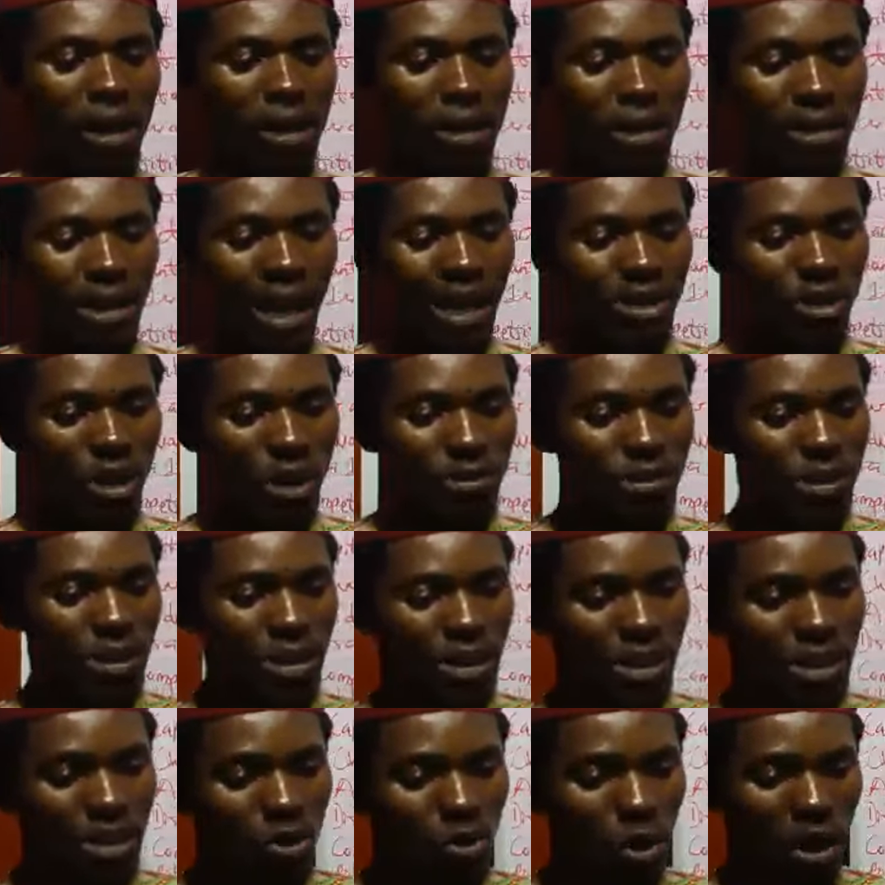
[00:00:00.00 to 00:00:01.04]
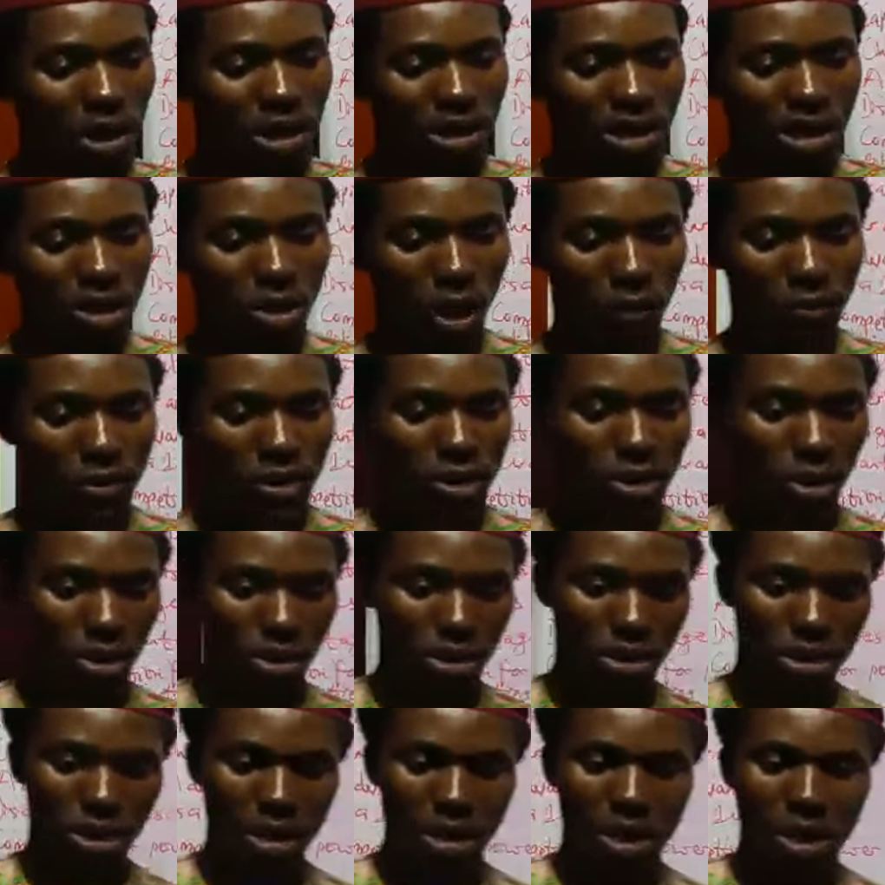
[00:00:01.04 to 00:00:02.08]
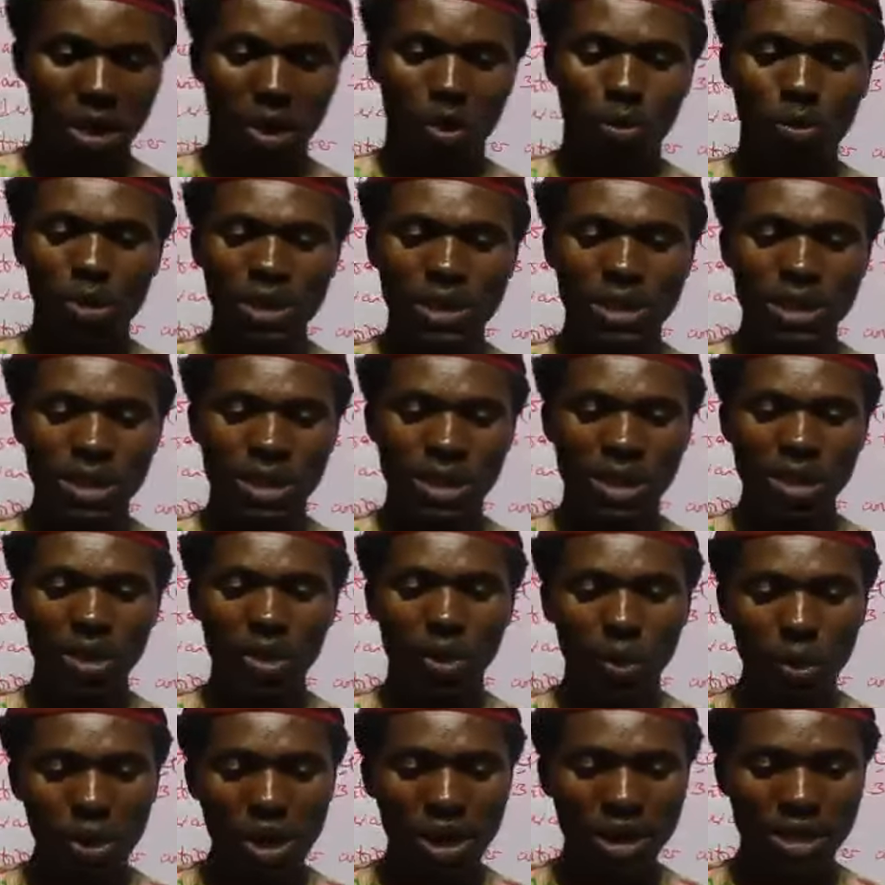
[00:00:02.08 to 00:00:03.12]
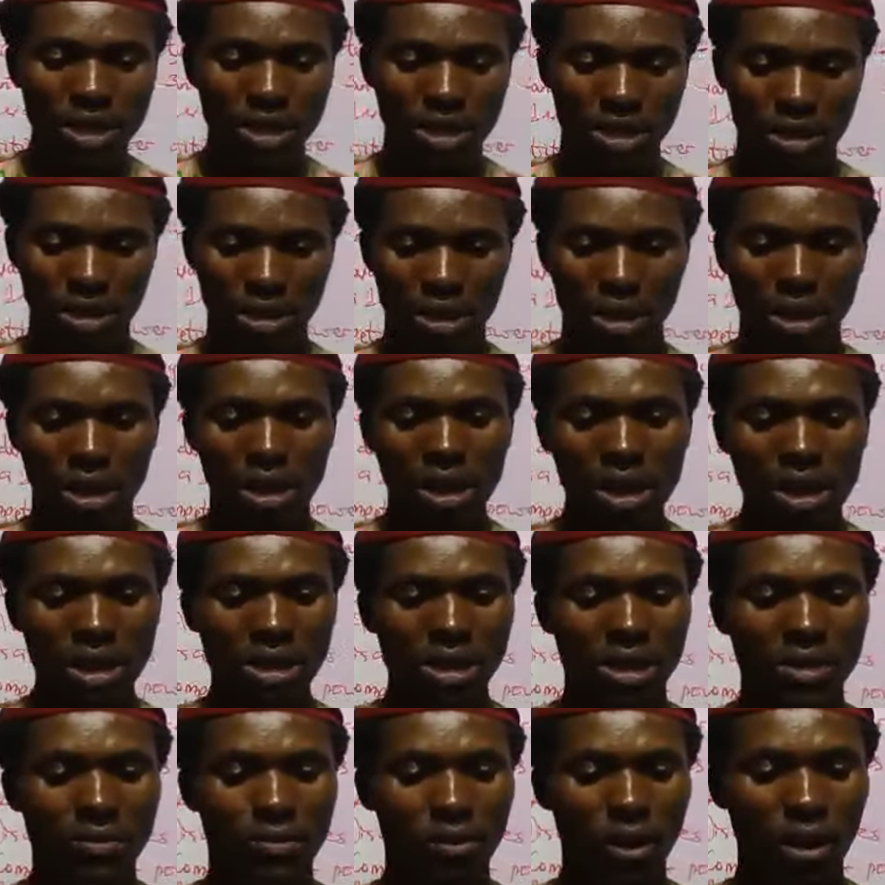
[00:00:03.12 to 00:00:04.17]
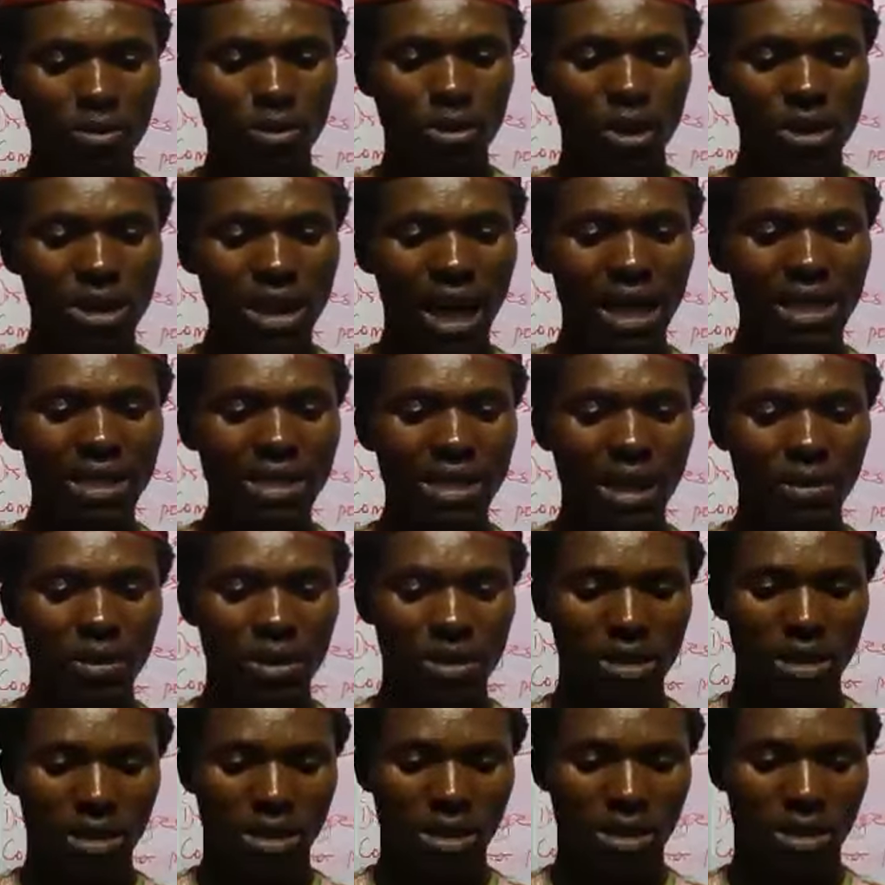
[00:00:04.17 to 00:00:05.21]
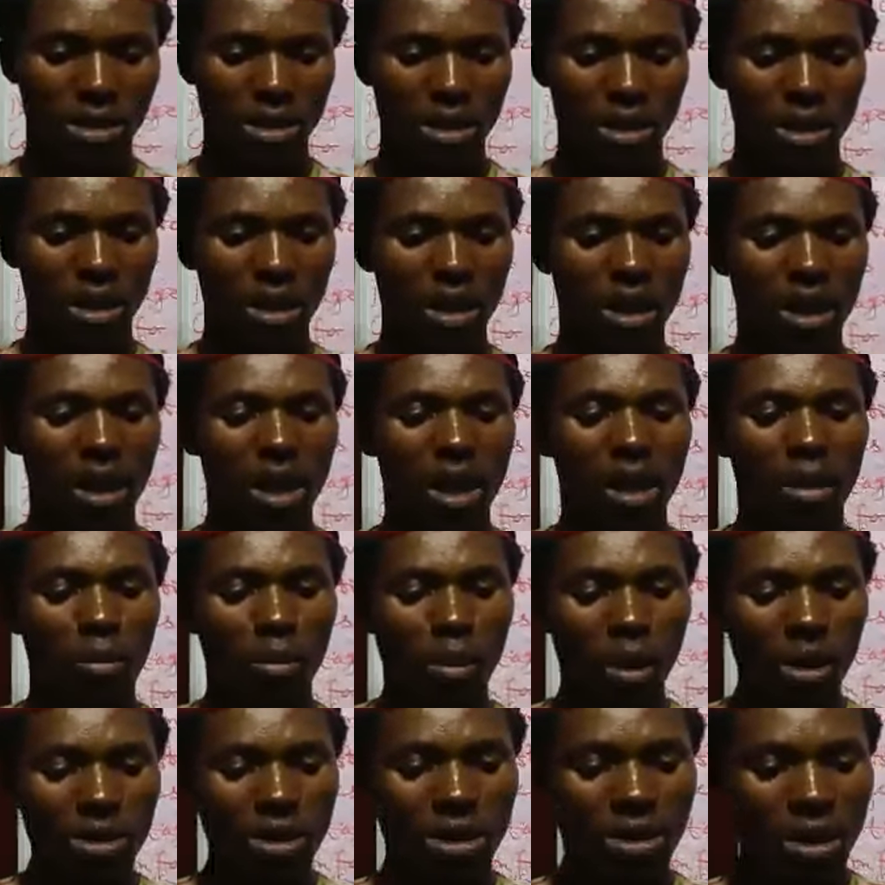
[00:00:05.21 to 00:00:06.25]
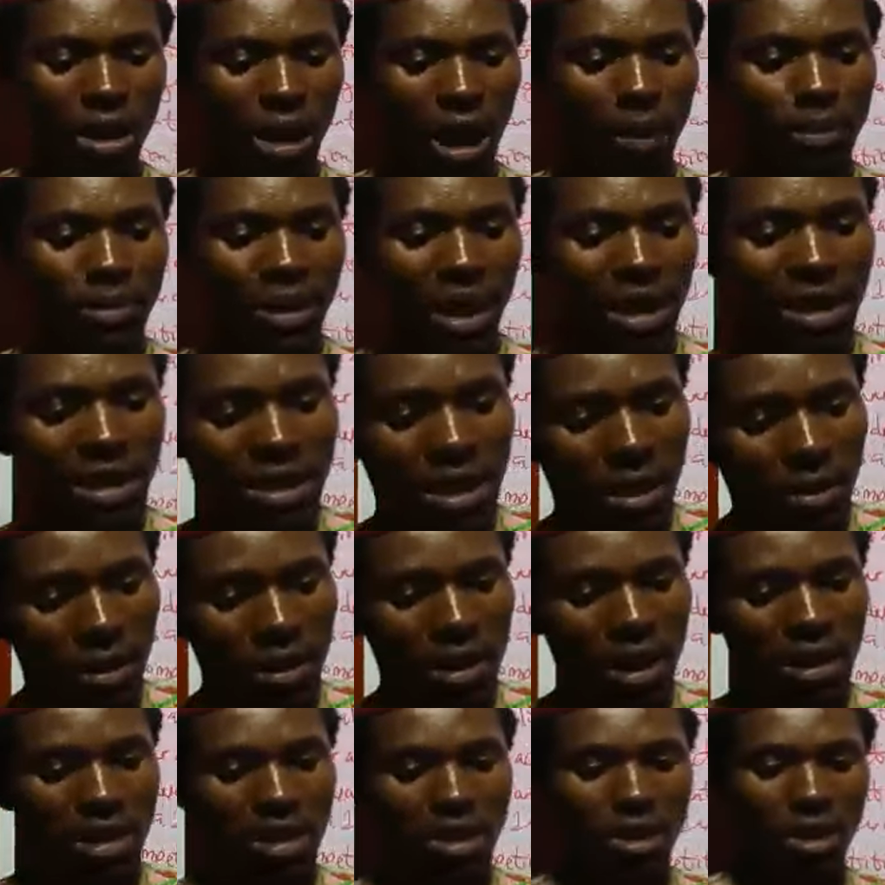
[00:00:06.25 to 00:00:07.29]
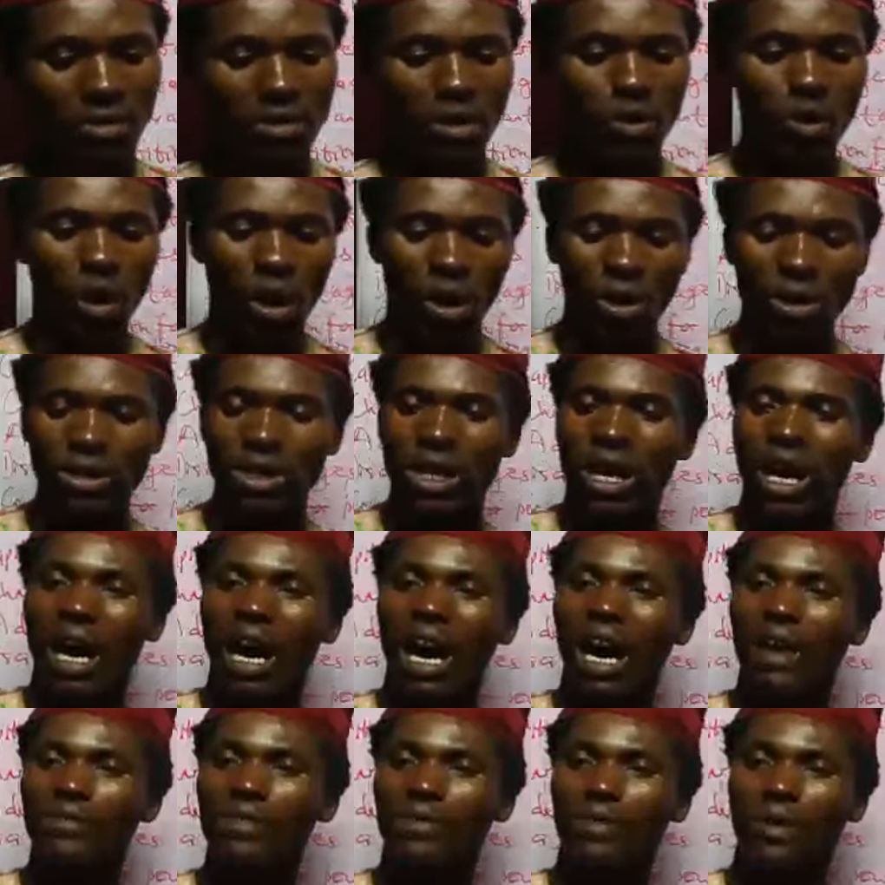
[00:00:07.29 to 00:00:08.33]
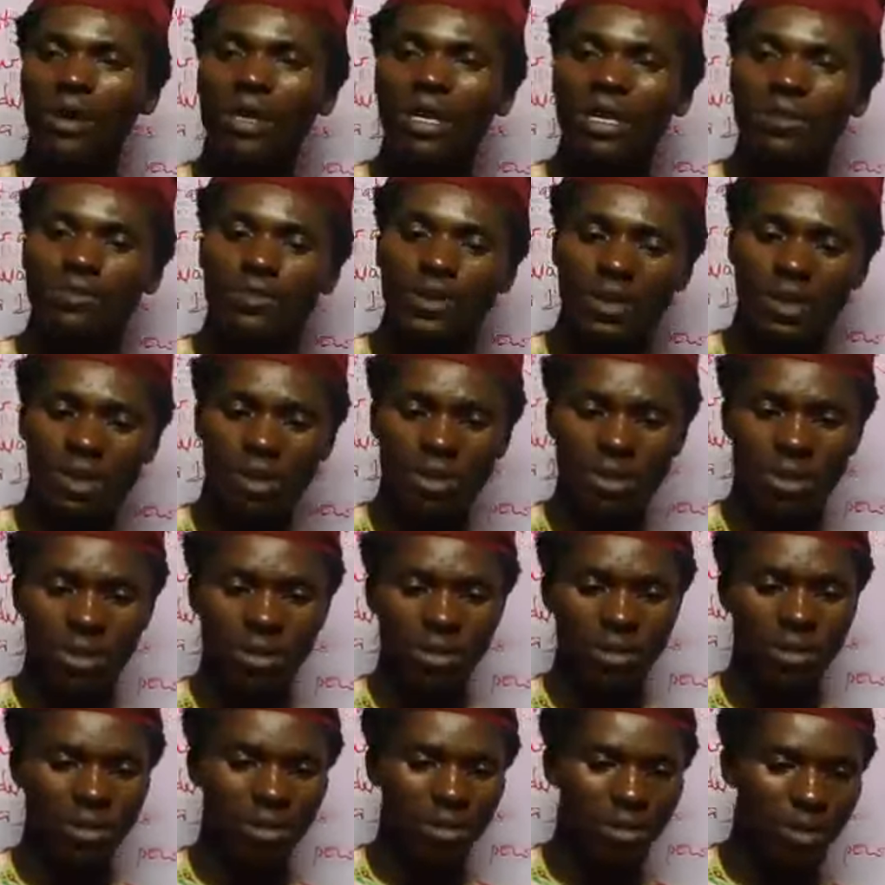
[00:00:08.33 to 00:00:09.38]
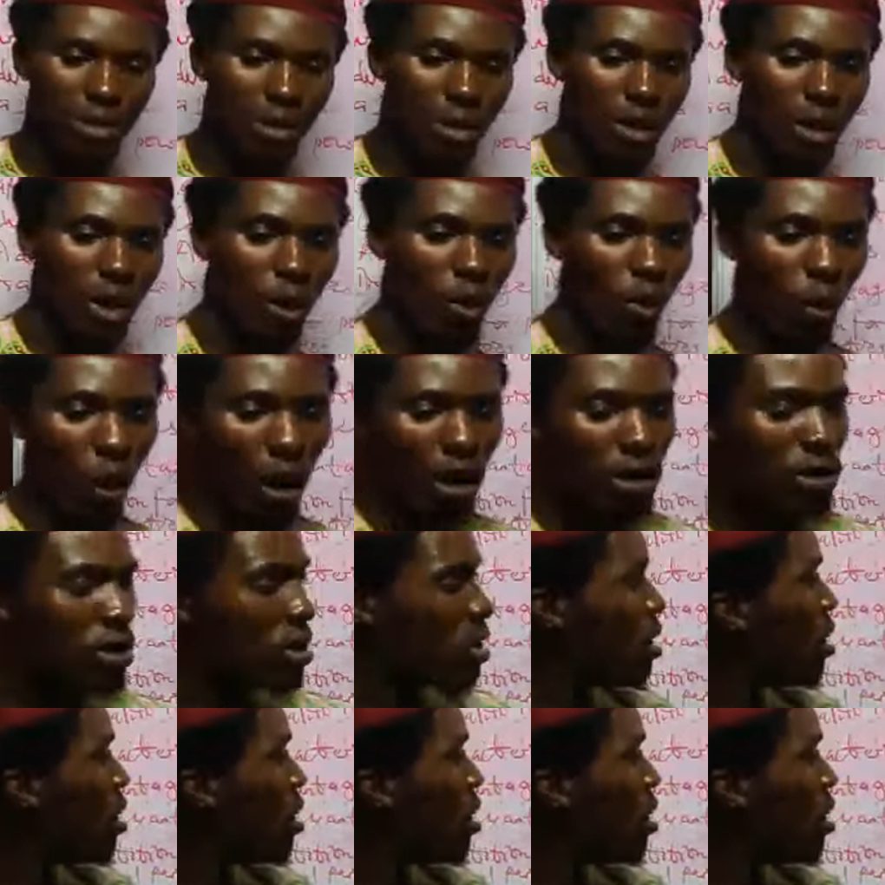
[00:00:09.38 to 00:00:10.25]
It has some distinct qualities or features which distinguish it from socialist democracy. Most capitalist democracies of the world have the following features. 1.